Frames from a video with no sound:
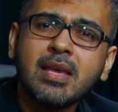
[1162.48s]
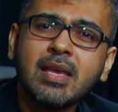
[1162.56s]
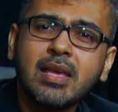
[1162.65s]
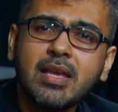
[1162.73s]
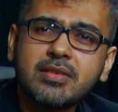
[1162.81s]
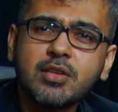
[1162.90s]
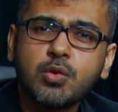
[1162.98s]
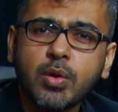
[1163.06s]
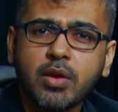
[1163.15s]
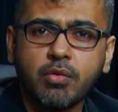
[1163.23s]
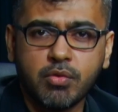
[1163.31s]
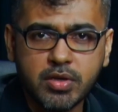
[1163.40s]
Isn't
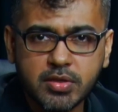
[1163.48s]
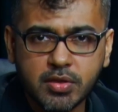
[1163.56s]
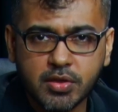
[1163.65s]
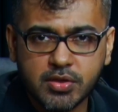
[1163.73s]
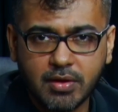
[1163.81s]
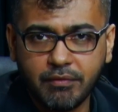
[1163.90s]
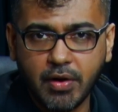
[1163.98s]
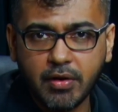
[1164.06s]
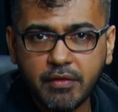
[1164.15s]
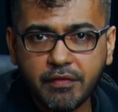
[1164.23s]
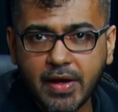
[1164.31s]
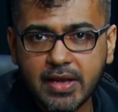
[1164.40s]
doing research and
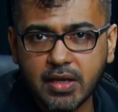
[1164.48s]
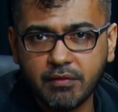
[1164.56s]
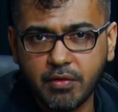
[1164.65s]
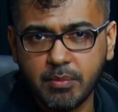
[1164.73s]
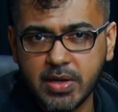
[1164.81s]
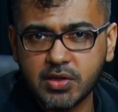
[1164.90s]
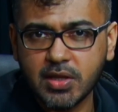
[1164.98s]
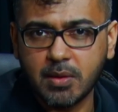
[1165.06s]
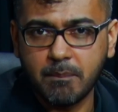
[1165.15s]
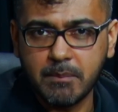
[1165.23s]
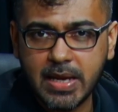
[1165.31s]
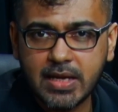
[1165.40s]
verifying information the
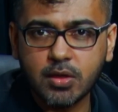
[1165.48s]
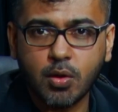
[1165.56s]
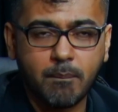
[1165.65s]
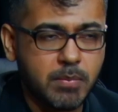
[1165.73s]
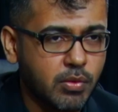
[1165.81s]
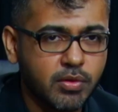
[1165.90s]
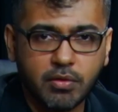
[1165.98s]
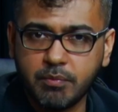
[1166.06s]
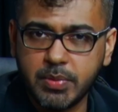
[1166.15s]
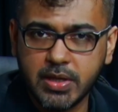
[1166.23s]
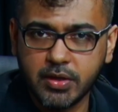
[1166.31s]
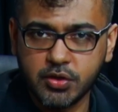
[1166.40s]
main component of
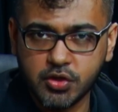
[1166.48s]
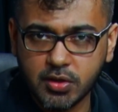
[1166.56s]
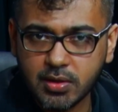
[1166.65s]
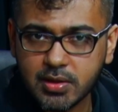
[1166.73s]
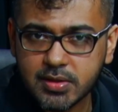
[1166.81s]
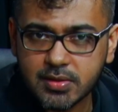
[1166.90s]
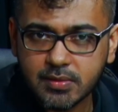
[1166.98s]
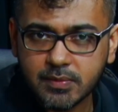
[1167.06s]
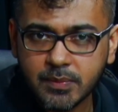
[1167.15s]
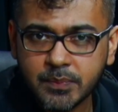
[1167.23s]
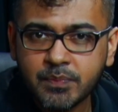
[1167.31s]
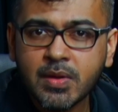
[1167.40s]
being a journalist?
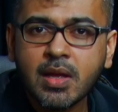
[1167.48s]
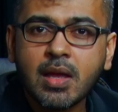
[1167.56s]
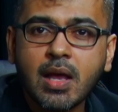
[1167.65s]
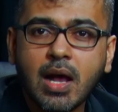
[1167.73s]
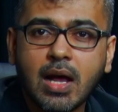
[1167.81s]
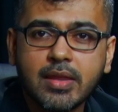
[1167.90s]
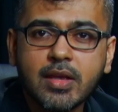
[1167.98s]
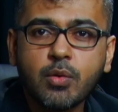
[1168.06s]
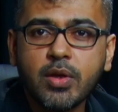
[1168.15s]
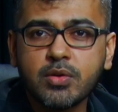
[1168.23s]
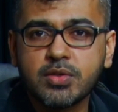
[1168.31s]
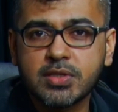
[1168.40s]
Are they
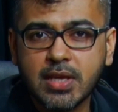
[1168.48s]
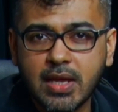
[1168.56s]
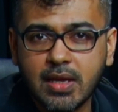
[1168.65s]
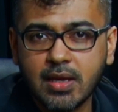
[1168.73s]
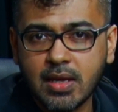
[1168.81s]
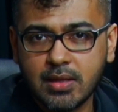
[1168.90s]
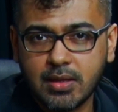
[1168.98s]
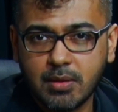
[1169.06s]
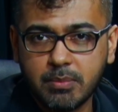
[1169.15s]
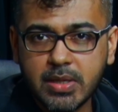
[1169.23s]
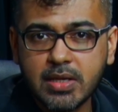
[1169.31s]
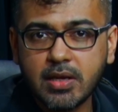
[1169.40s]
going to say that the
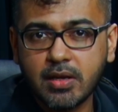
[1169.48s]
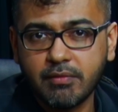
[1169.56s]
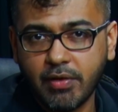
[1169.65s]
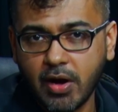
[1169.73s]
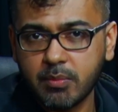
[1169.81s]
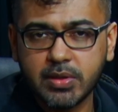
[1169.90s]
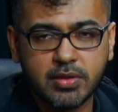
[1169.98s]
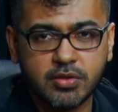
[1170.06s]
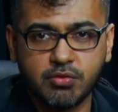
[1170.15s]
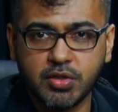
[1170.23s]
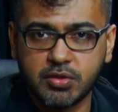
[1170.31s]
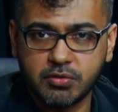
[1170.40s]
media environment is
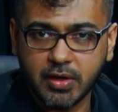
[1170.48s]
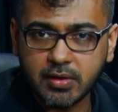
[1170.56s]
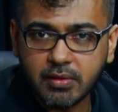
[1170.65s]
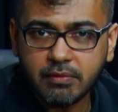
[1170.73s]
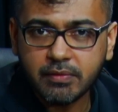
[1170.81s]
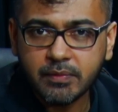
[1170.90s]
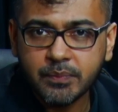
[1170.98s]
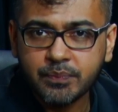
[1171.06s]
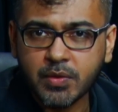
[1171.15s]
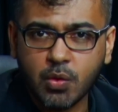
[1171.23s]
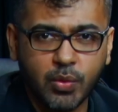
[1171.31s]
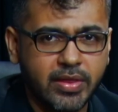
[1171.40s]
restrictive?
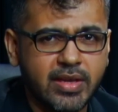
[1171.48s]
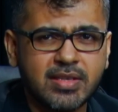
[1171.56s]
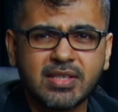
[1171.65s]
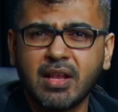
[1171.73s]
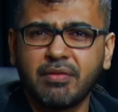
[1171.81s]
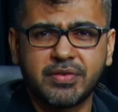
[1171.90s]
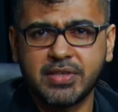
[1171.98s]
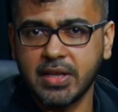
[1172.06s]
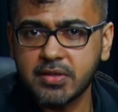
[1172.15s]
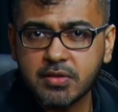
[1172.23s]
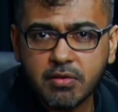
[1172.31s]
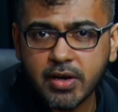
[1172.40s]
Were they
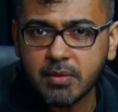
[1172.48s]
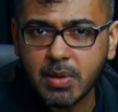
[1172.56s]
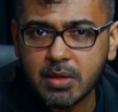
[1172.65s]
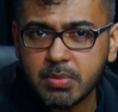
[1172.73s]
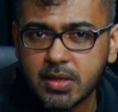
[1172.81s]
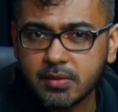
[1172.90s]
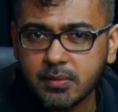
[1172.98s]
self-censoring maybe?